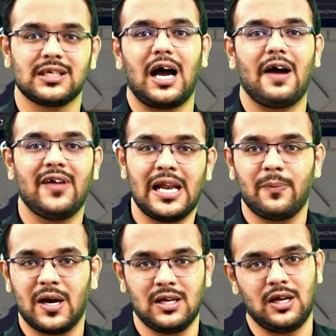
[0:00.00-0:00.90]

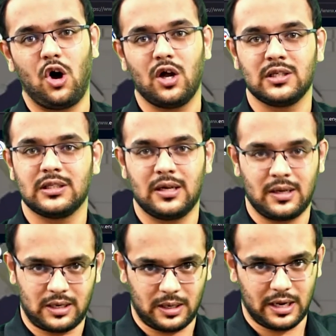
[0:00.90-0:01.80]
available on the
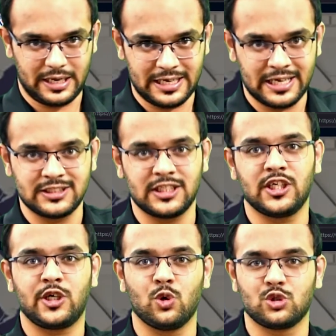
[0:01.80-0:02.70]

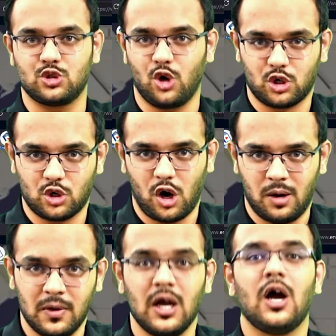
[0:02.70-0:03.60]
EnggTutes.com